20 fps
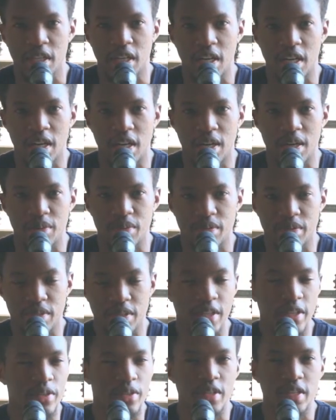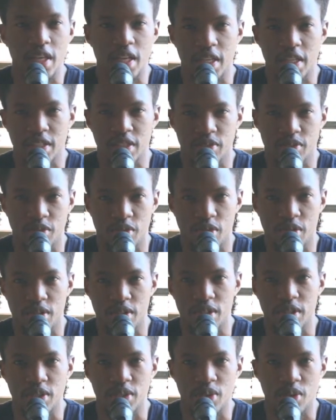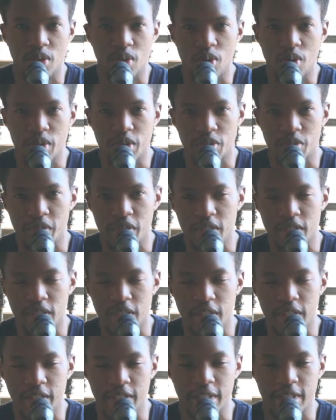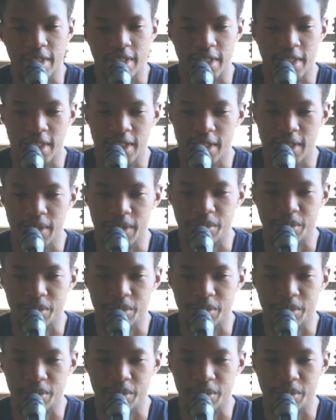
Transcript: Uh, we thank you guys for you know always being there, and uh,